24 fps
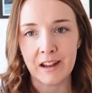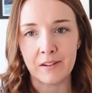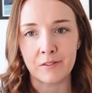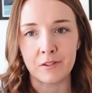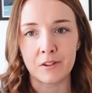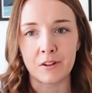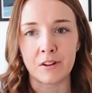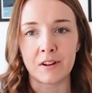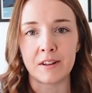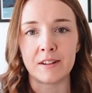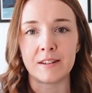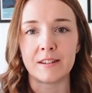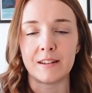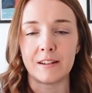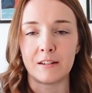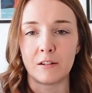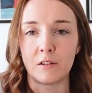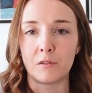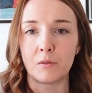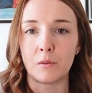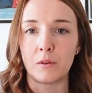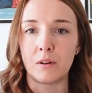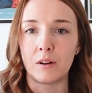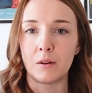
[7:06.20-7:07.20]
have an idea
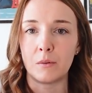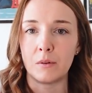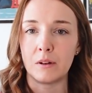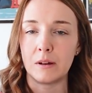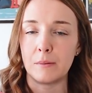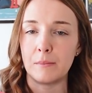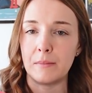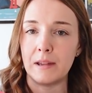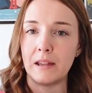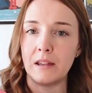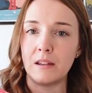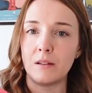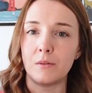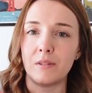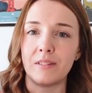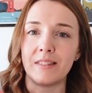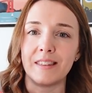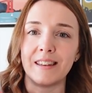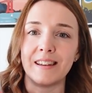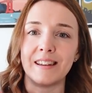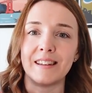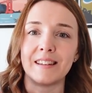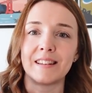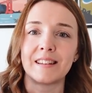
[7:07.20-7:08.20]
of what I want to make with
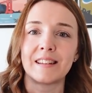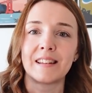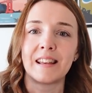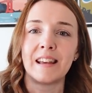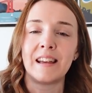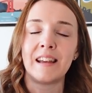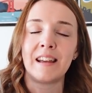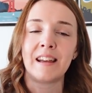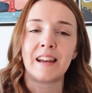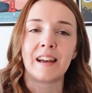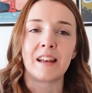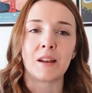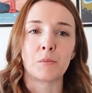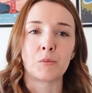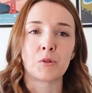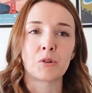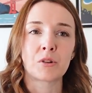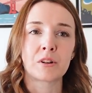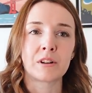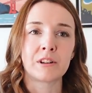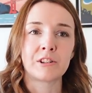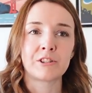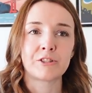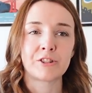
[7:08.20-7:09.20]
this, and I'm
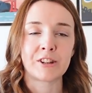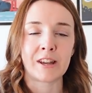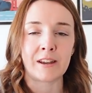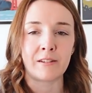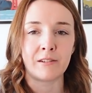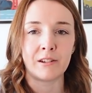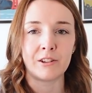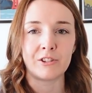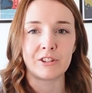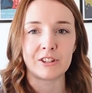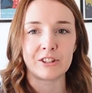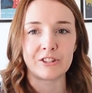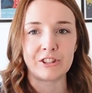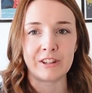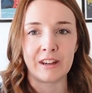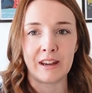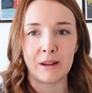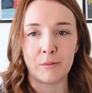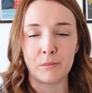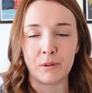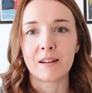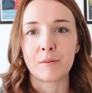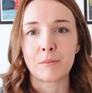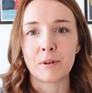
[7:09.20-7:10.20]
not going to share it just
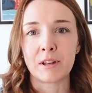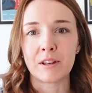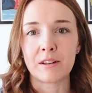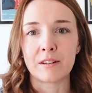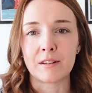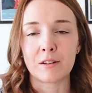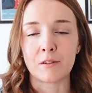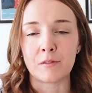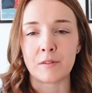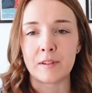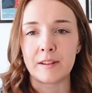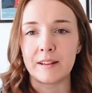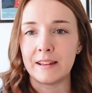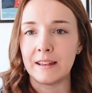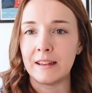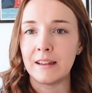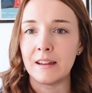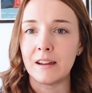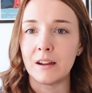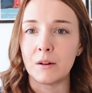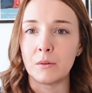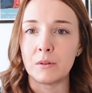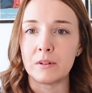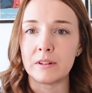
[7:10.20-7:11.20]
yet because
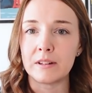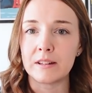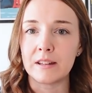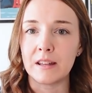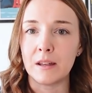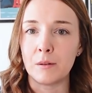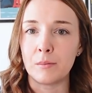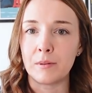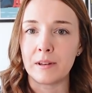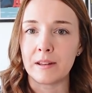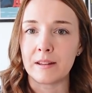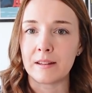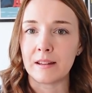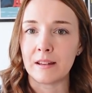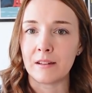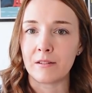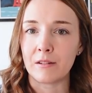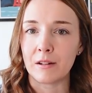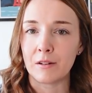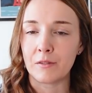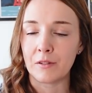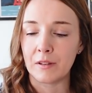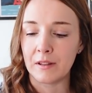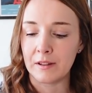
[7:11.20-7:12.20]
obviously I want to keep it a
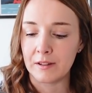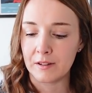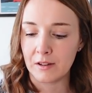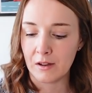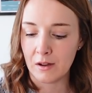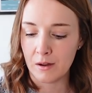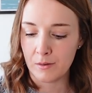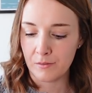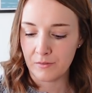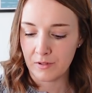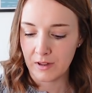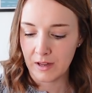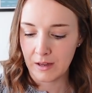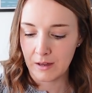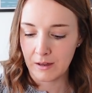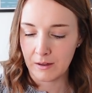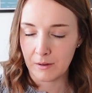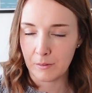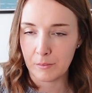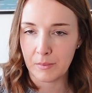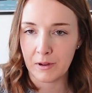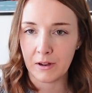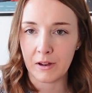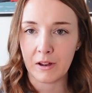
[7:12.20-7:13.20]
secret for the time
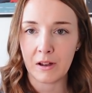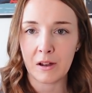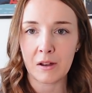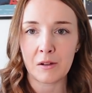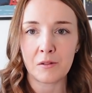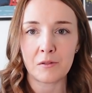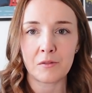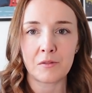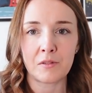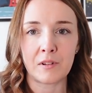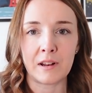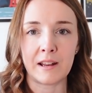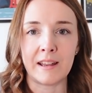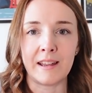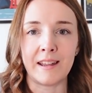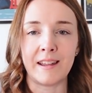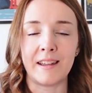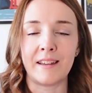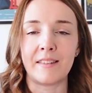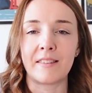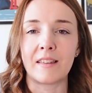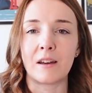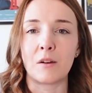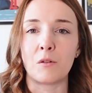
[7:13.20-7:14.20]
being, but
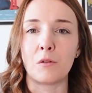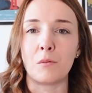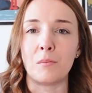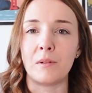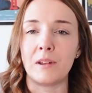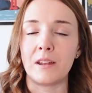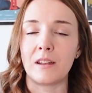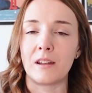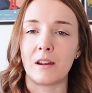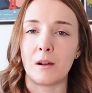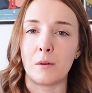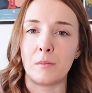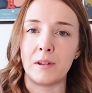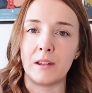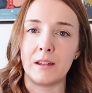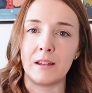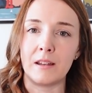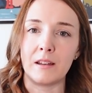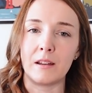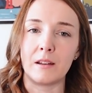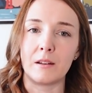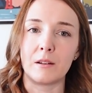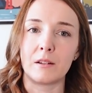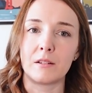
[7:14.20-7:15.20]
hopefully that will be
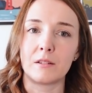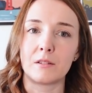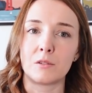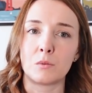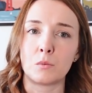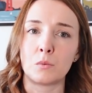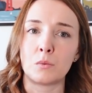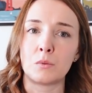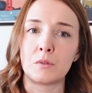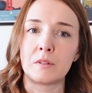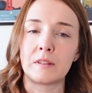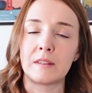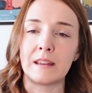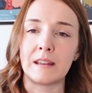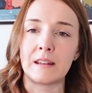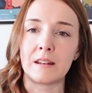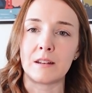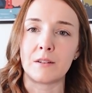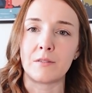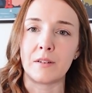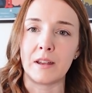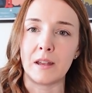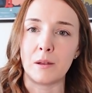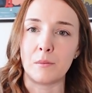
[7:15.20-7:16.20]
coming towards the
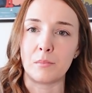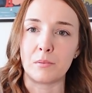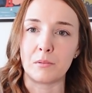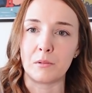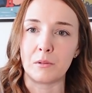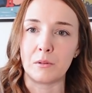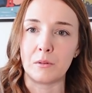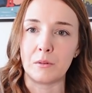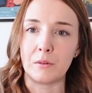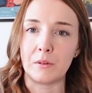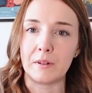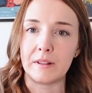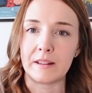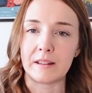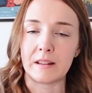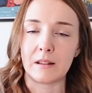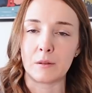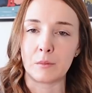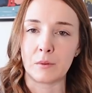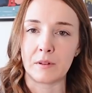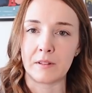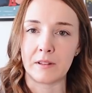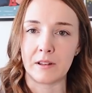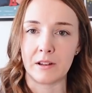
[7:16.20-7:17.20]
end of April. This
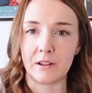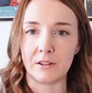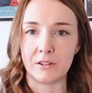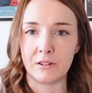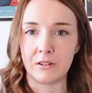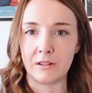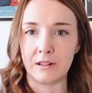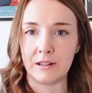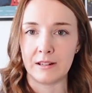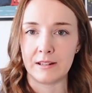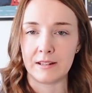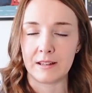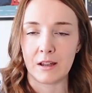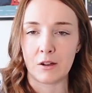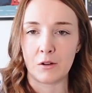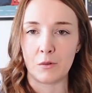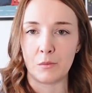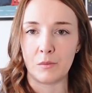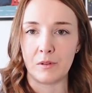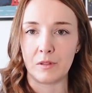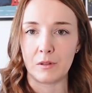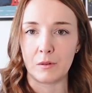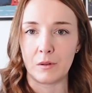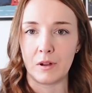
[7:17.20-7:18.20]
is one that I do need to get on
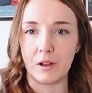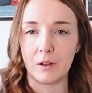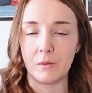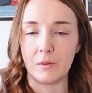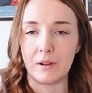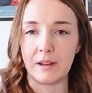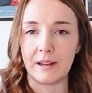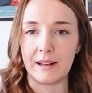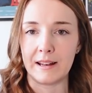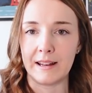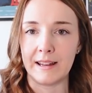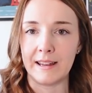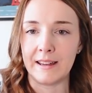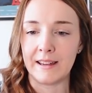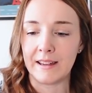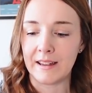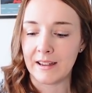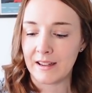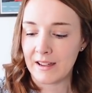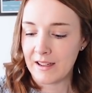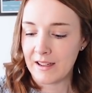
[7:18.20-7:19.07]
with quite quickly.